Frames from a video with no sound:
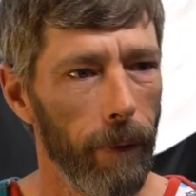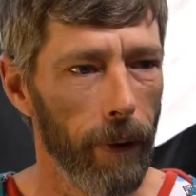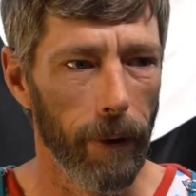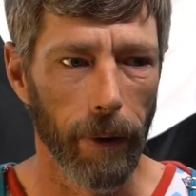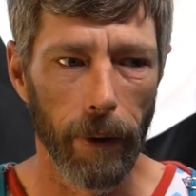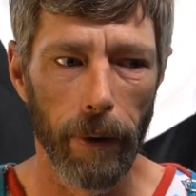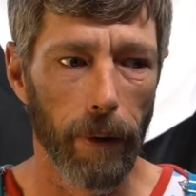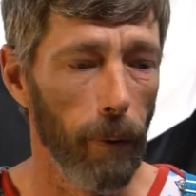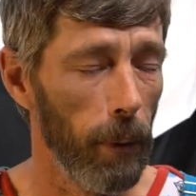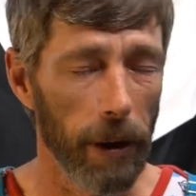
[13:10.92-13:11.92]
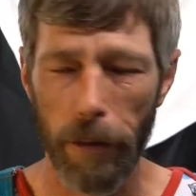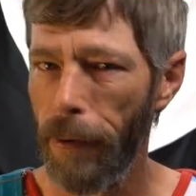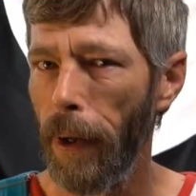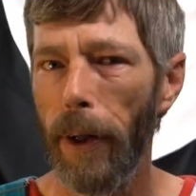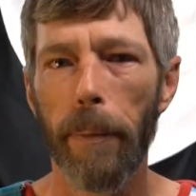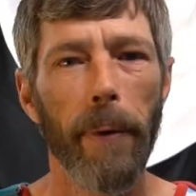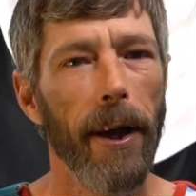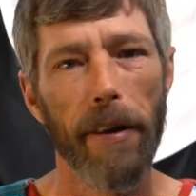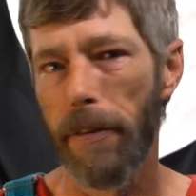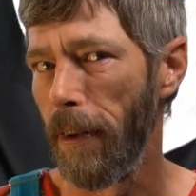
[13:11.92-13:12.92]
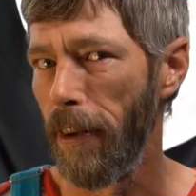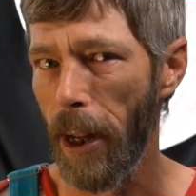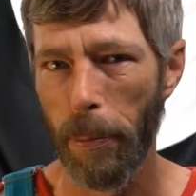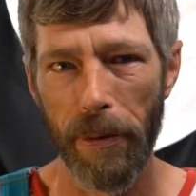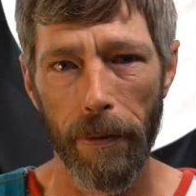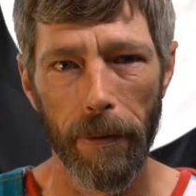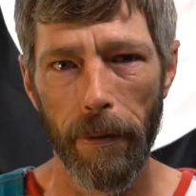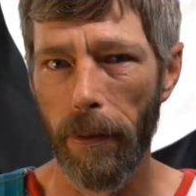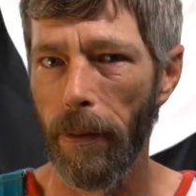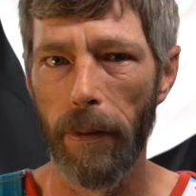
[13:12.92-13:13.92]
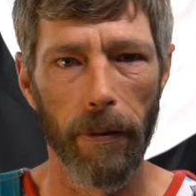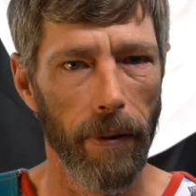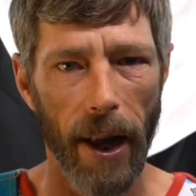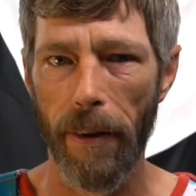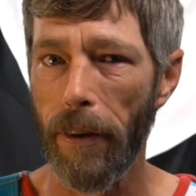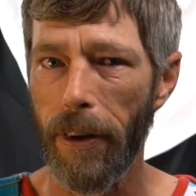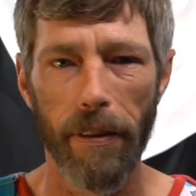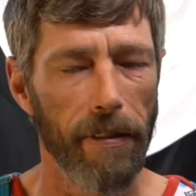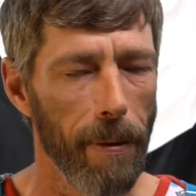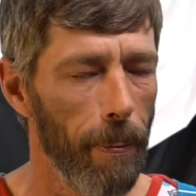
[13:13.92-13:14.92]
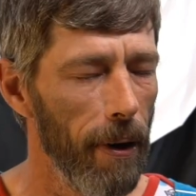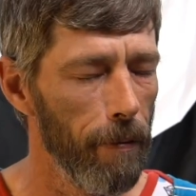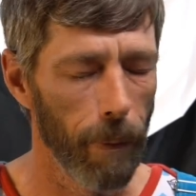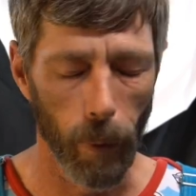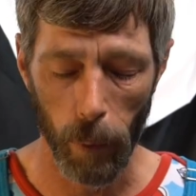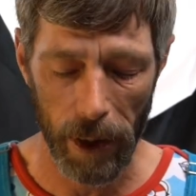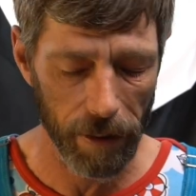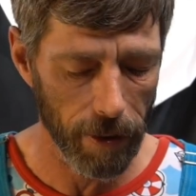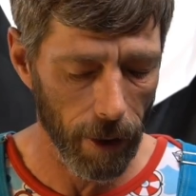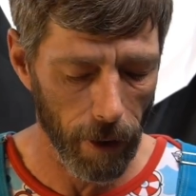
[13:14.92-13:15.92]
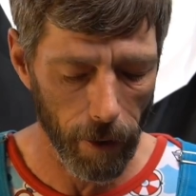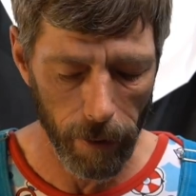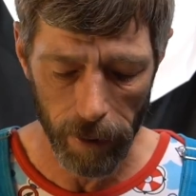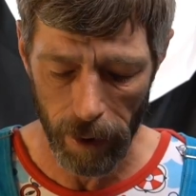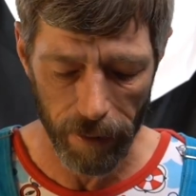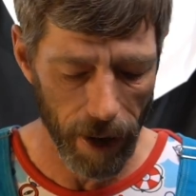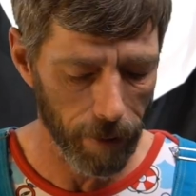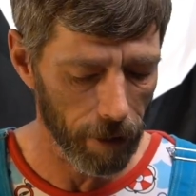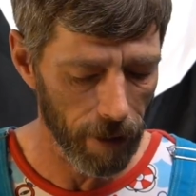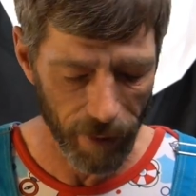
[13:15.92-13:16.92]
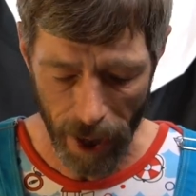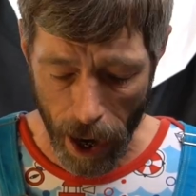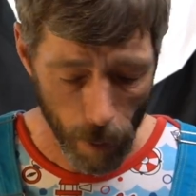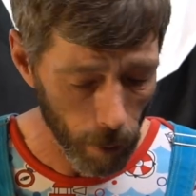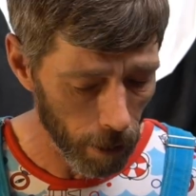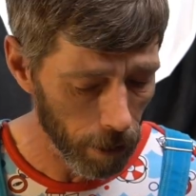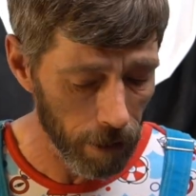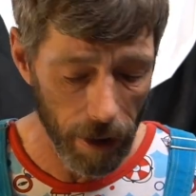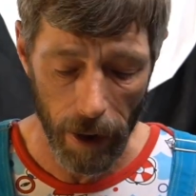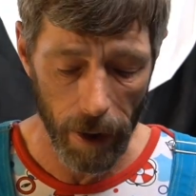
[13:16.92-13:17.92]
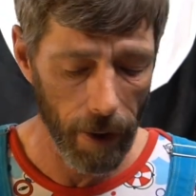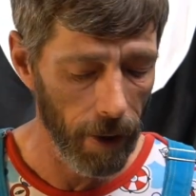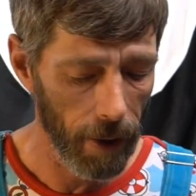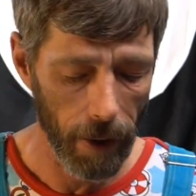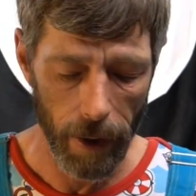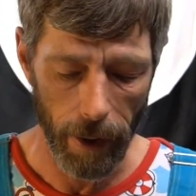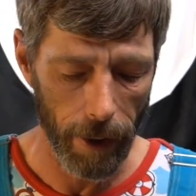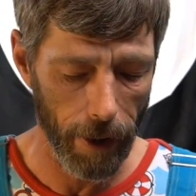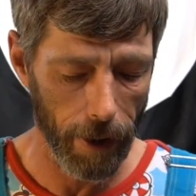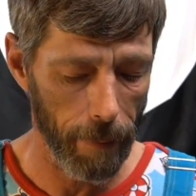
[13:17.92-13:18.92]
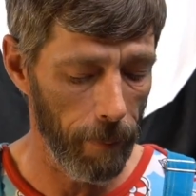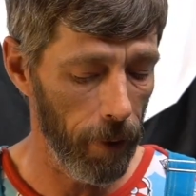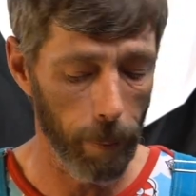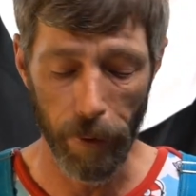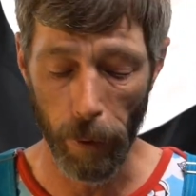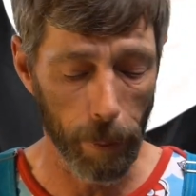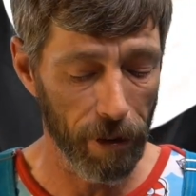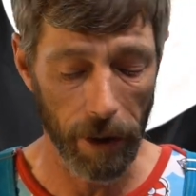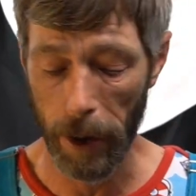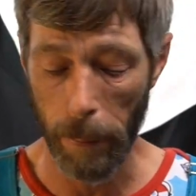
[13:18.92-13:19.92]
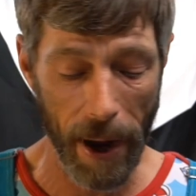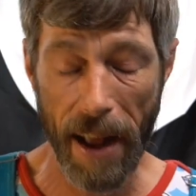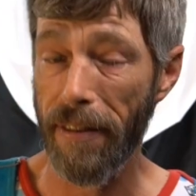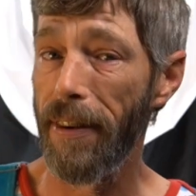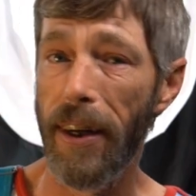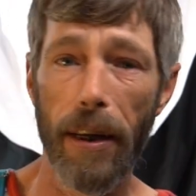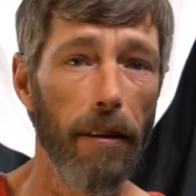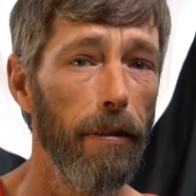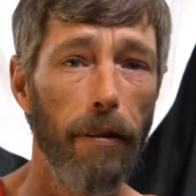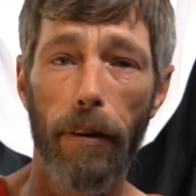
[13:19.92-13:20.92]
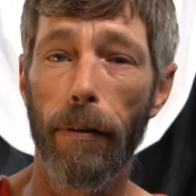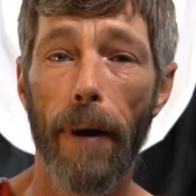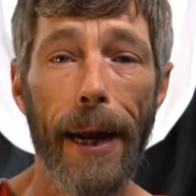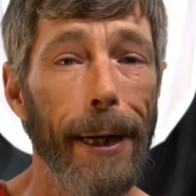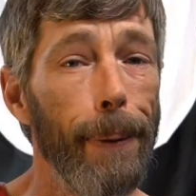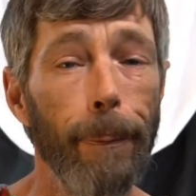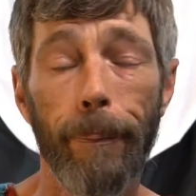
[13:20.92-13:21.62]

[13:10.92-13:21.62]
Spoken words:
the wings have held up nice. The tapes didn't separate from the wings at all, even after 7 hours. Absorption and capacity, great.